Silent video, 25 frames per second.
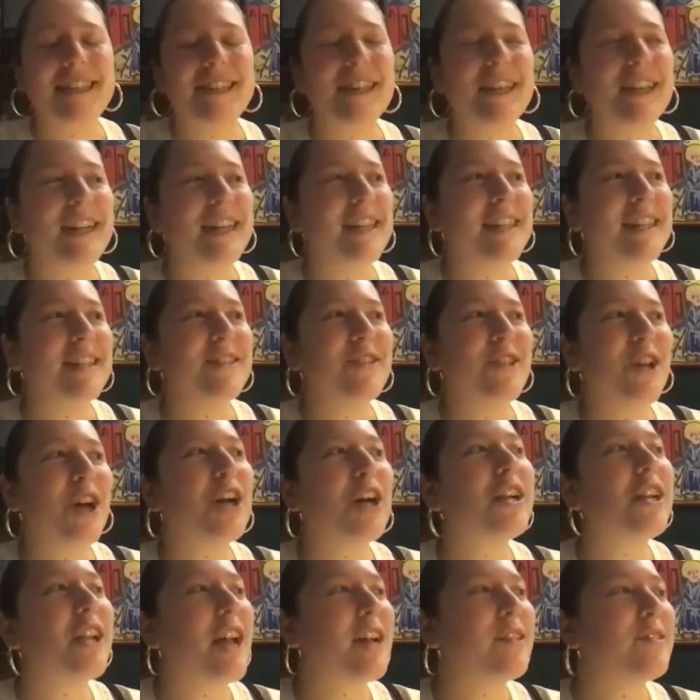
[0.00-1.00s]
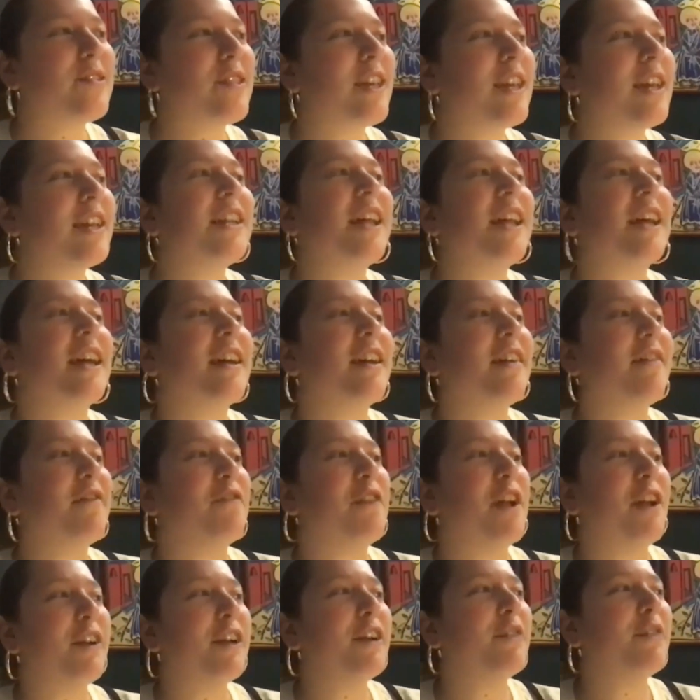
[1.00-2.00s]
it is a classic, like
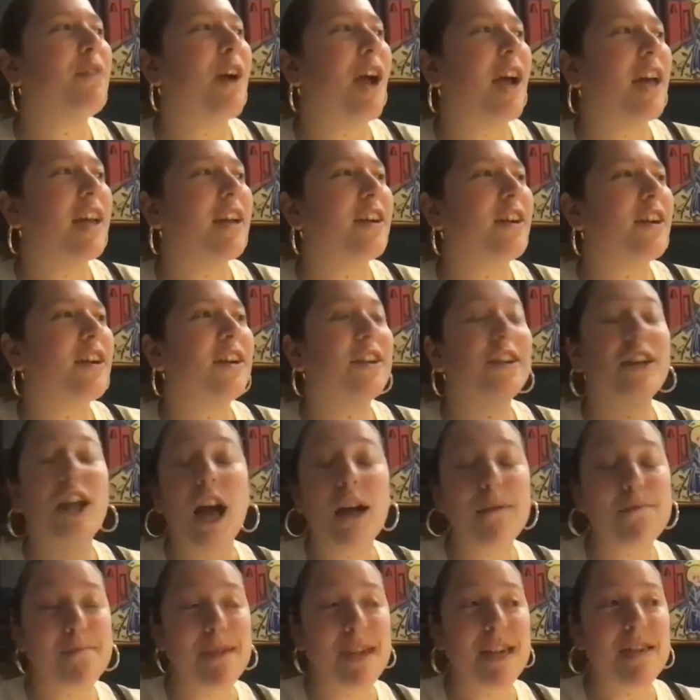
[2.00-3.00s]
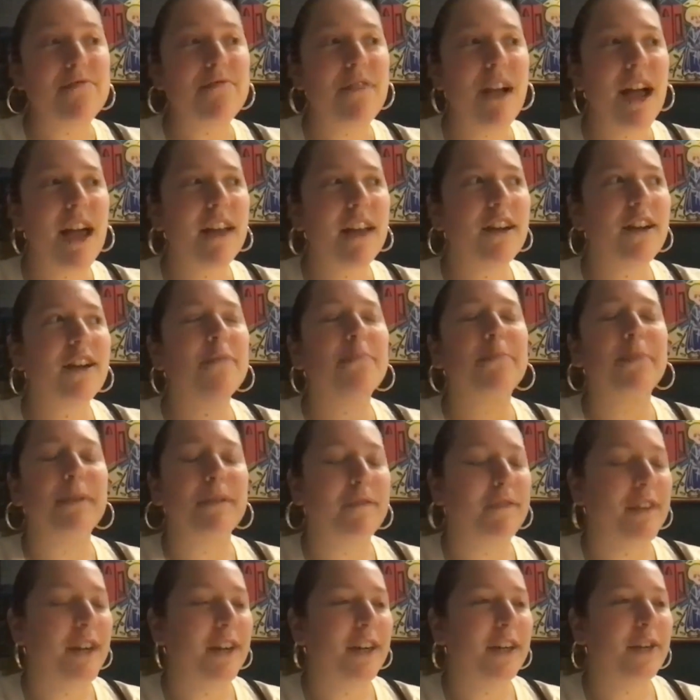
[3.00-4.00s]
very writer, not me writer, but
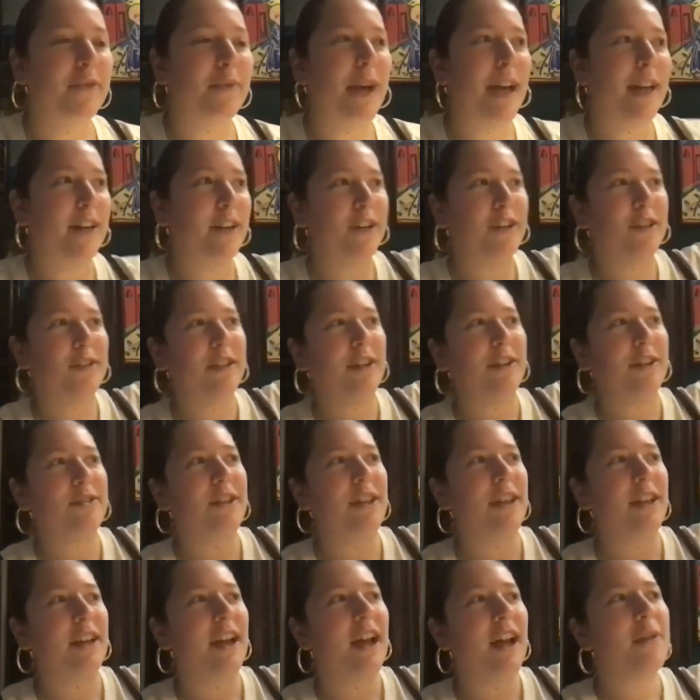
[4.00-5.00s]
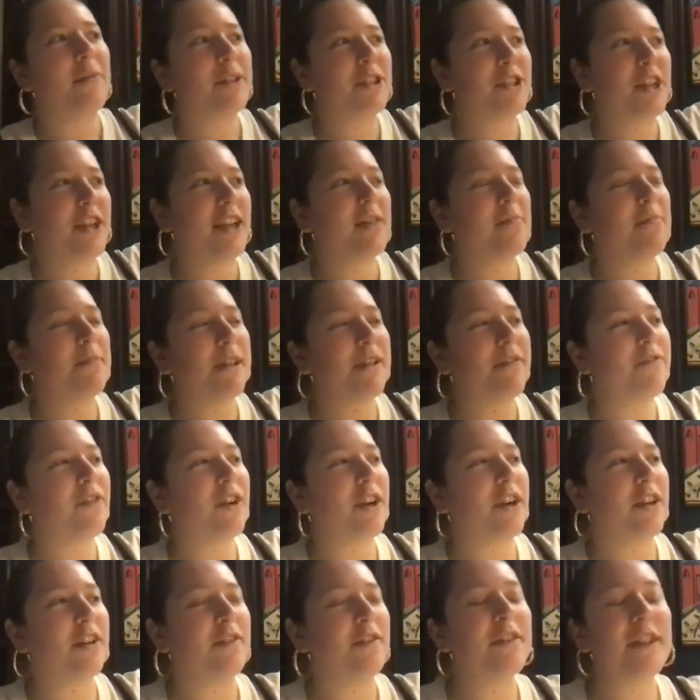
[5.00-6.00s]
very writer. There's like, I wish I could be in
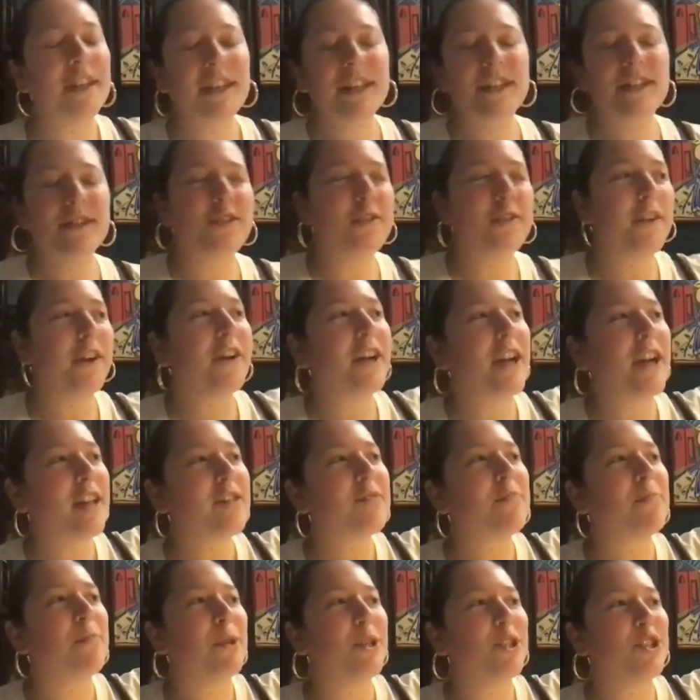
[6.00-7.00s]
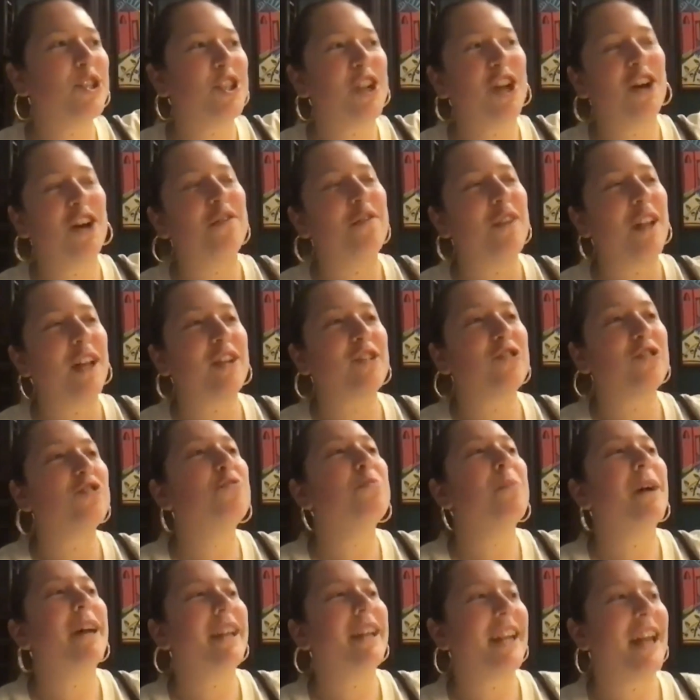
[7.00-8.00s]
front of, there's a very nice bookshelf like to
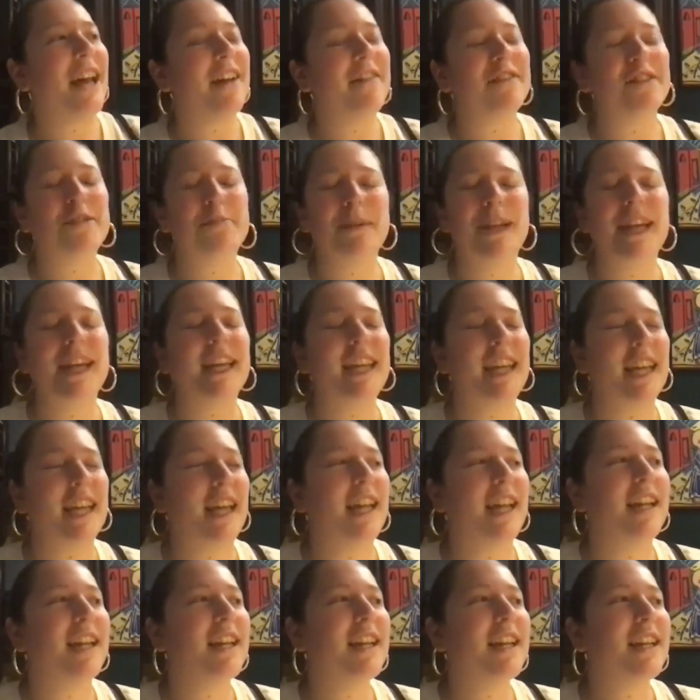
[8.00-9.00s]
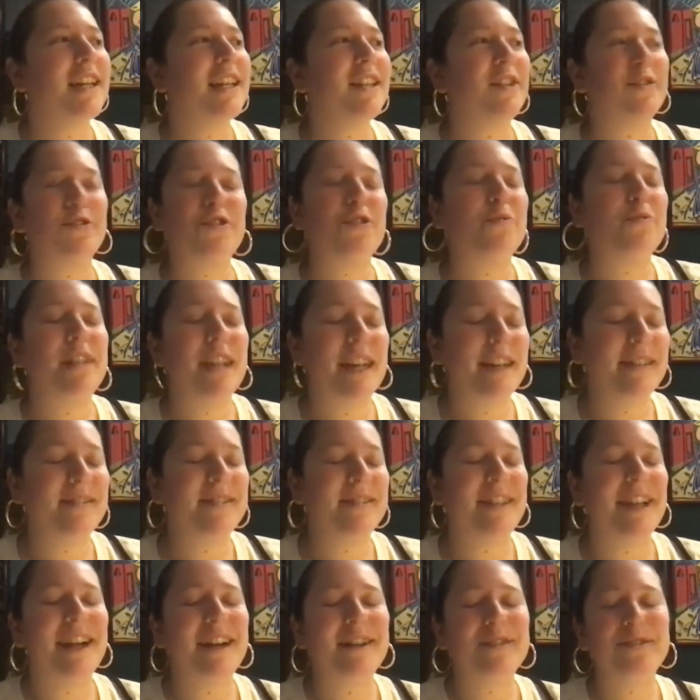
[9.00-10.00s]
my left, but I can't. There's no desk
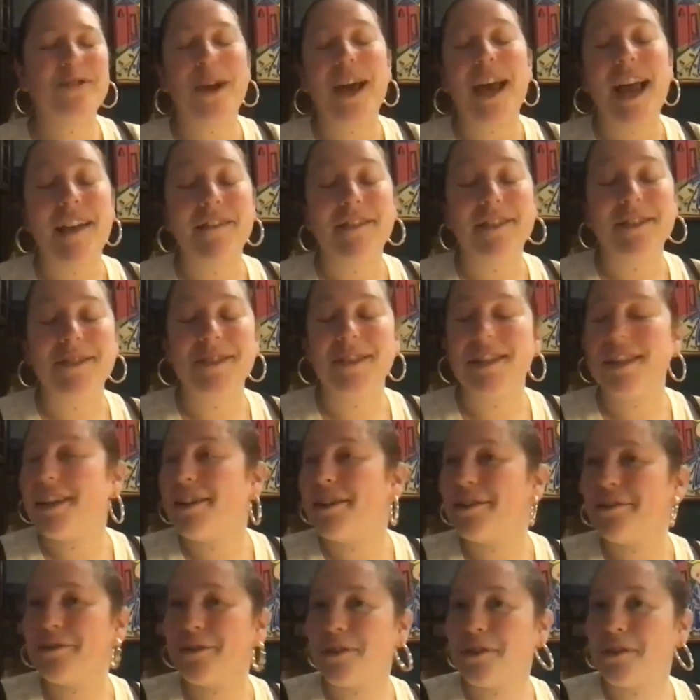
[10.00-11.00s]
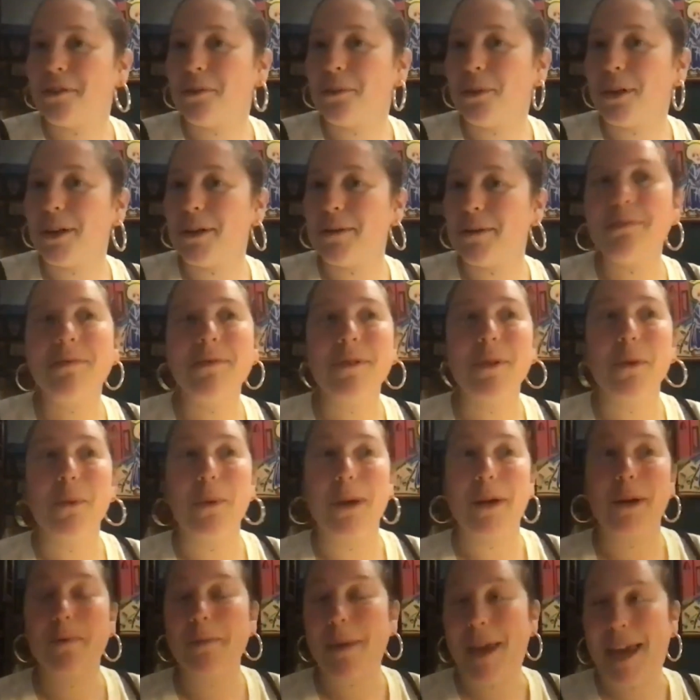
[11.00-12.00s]
there, so I have to sit here in front of the
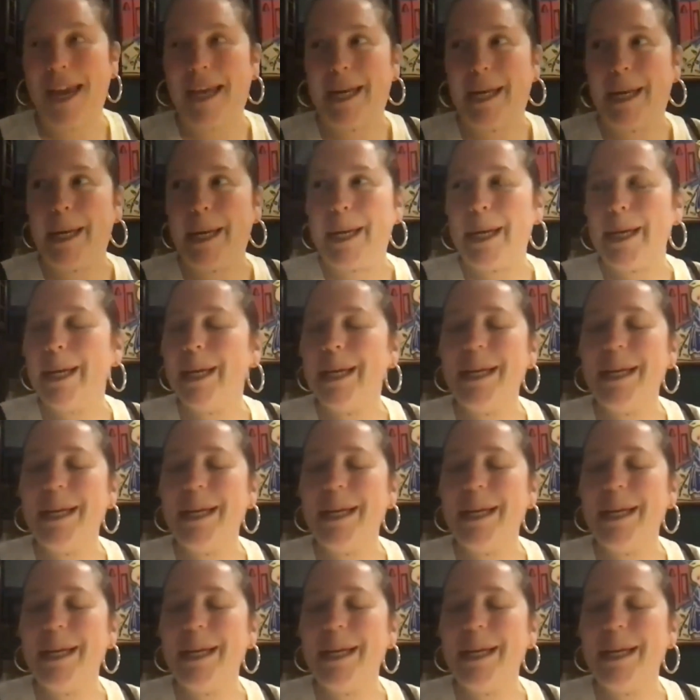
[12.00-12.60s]
weird painting.